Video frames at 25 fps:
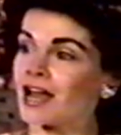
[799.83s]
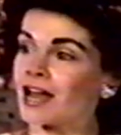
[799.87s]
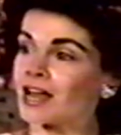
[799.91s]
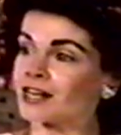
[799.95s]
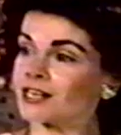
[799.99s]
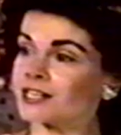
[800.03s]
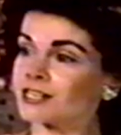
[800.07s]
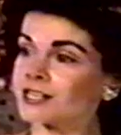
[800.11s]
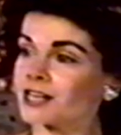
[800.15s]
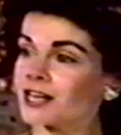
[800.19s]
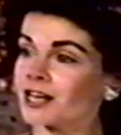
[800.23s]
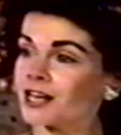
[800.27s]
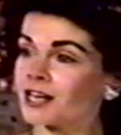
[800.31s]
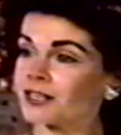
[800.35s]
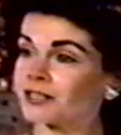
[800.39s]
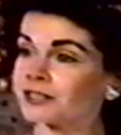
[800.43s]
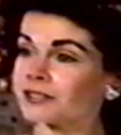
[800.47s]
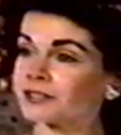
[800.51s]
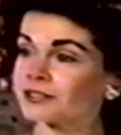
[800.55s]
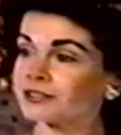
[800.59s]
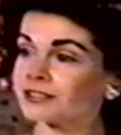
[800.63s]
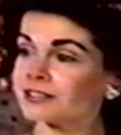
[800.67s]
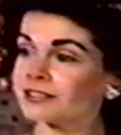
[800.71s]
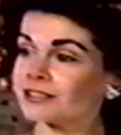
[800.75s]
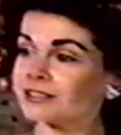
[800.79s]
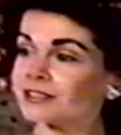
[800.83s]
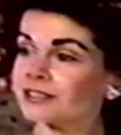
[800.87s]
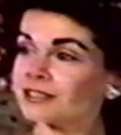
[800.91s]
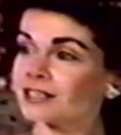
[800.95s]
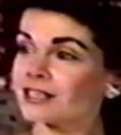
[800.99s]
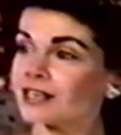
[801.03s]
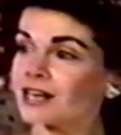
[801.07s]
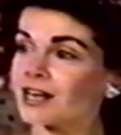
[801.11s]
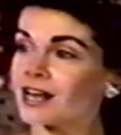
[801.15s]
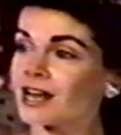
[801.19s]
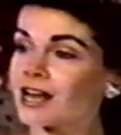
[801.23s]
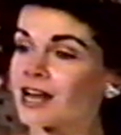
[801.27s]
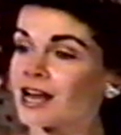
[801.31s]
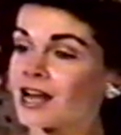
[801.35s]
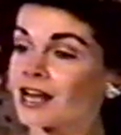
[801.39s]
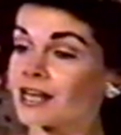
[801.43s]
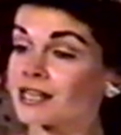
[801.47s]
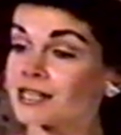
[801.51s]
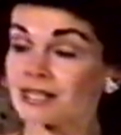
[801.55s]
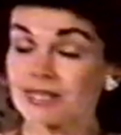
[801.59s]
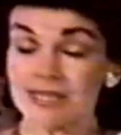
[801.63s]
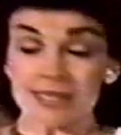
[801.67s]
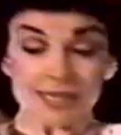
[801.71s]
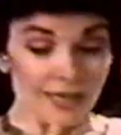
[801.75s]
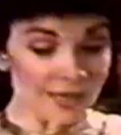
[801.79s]
And
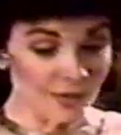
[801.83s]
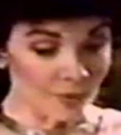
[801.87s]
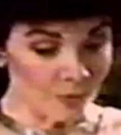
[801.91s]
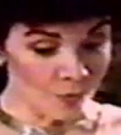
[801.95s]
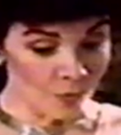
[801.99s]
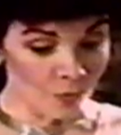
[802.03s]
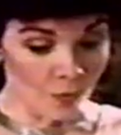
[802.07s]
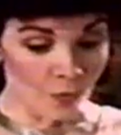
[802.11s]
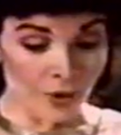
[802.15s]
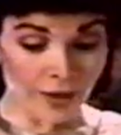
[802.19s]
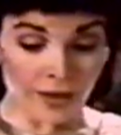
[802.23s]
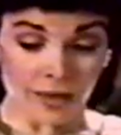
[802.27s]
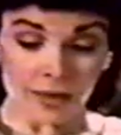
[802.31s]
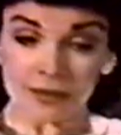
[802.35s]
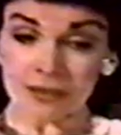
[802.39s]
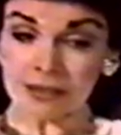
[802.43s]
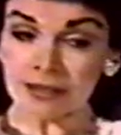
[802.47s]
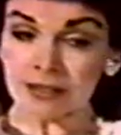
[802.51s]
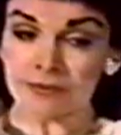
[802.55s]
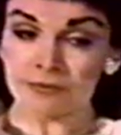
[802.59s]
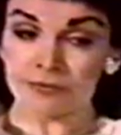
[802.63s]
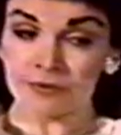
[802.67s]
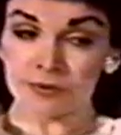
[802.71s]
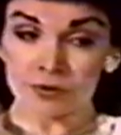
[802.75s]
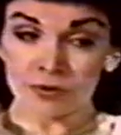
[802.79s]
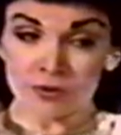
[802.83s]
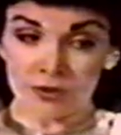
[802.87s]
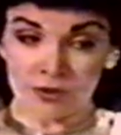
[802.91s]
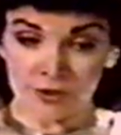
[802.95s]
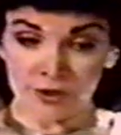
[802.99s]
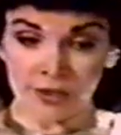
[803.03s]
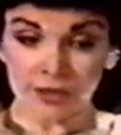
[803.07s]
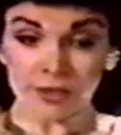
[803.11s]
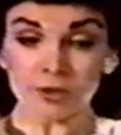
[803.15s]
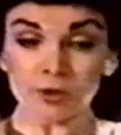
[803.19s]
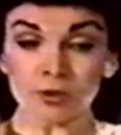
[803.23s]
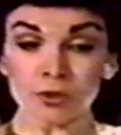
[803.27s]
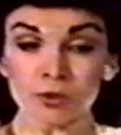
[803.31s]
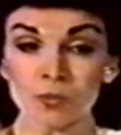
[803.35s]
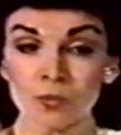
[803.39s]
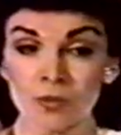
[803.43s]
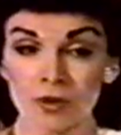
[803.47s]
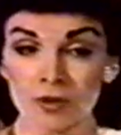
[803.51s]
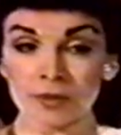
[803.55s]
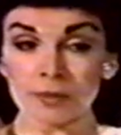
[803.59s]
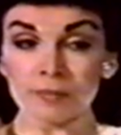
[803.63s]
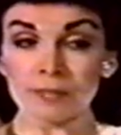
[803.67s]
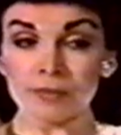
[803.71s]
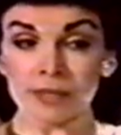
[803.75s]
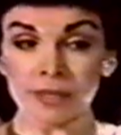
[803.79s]
I said, well, if you think you
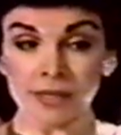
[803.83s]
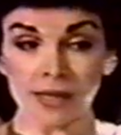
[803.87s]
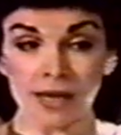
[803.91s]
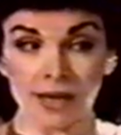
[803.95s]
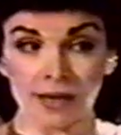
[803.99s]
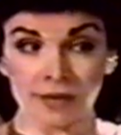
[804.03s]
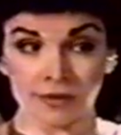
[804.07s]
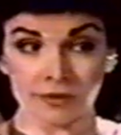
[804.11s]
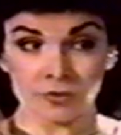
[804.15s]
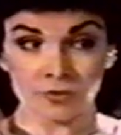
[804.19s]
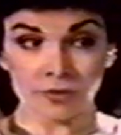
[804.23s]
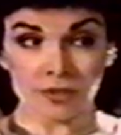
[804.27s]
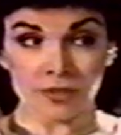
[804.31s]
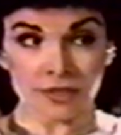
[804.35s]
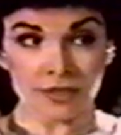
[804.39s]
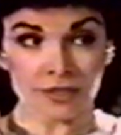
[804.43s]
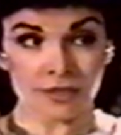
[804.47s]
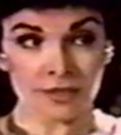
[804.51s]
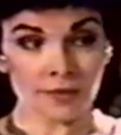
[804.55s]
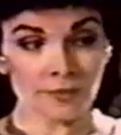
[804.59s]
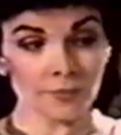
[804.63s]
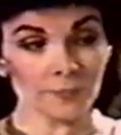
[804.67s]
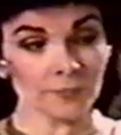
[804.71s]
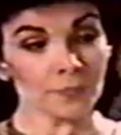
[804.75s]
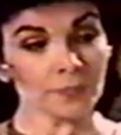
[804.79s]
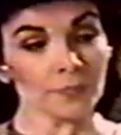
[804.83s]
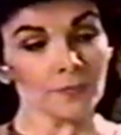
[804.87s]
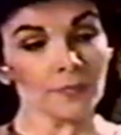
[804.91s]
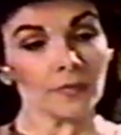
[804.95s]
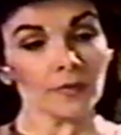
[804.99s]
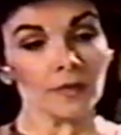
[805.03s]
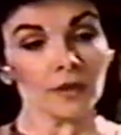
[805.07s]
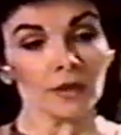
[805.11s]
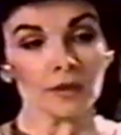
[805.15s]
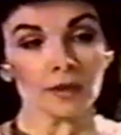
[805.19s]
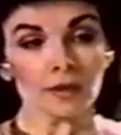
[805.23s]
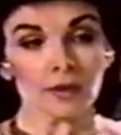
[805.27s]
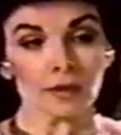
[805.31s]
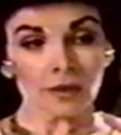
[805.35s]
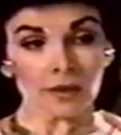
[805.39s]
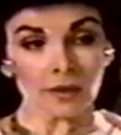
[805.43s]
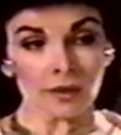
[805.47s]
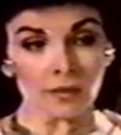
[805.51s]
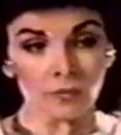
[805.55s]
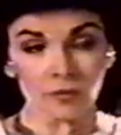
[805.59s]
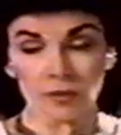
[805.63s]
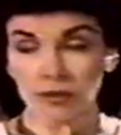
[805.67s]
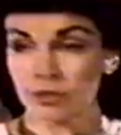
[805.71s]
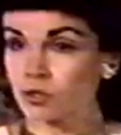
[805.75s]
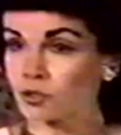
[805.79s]
want to be an actress,
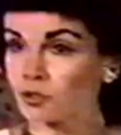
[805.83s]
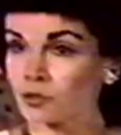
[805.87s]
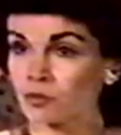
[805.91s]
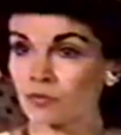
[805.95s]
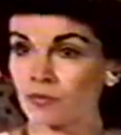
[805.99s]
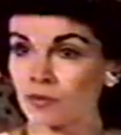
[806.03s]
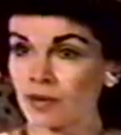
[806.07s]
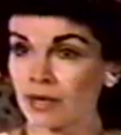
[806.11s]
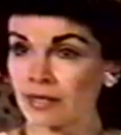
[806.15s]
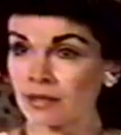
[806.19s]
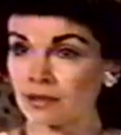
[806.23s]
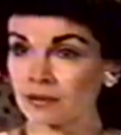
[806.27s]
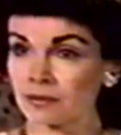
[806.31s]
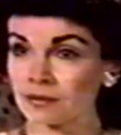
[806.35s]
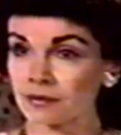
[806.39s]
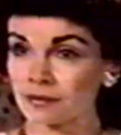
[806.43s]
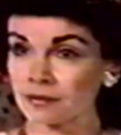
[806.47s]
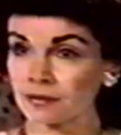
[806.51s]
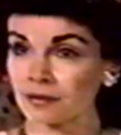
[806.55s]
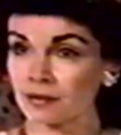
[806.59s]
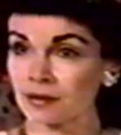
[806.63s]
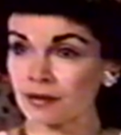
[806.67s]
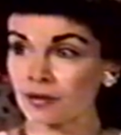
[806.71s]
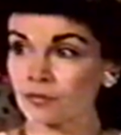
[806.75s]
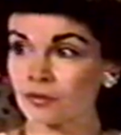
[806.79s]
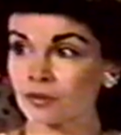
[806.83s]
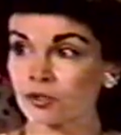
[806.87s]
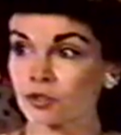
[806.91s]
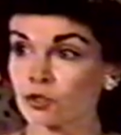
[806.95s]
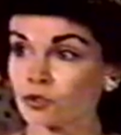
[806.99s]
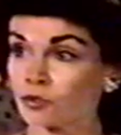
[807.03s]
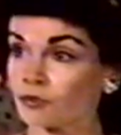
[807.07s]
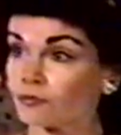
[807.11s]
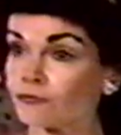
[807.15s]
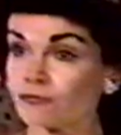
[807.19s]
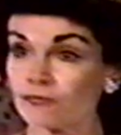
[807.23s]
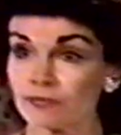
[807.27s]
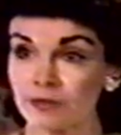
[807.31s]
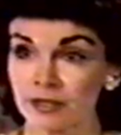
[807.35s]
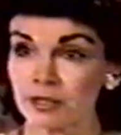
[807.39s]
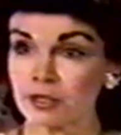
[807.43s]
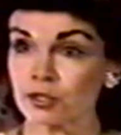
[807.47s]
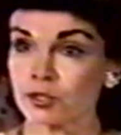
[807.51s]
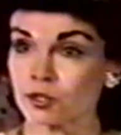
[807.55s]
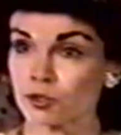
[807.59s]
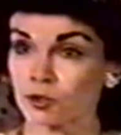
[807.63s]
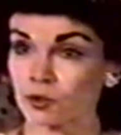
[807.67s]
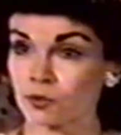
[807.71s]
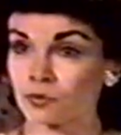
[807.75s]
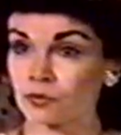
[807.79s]
I want you to wait. I want you to
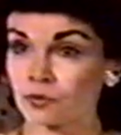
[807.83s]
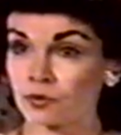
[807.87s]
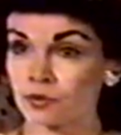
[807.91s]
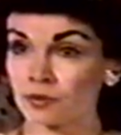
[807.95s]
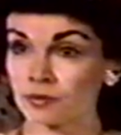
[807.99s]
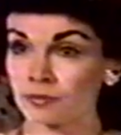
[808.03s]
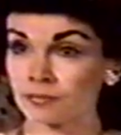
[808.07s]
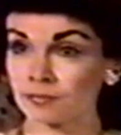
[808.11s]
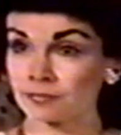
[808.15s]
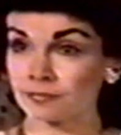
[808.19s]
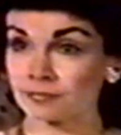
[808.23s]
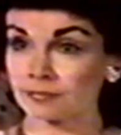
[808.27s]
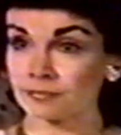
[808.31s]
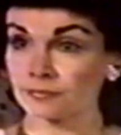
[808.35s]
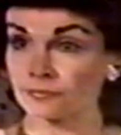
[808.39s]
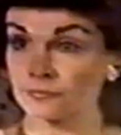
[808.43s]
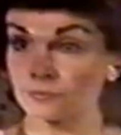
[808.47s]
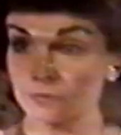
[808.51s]
finish school,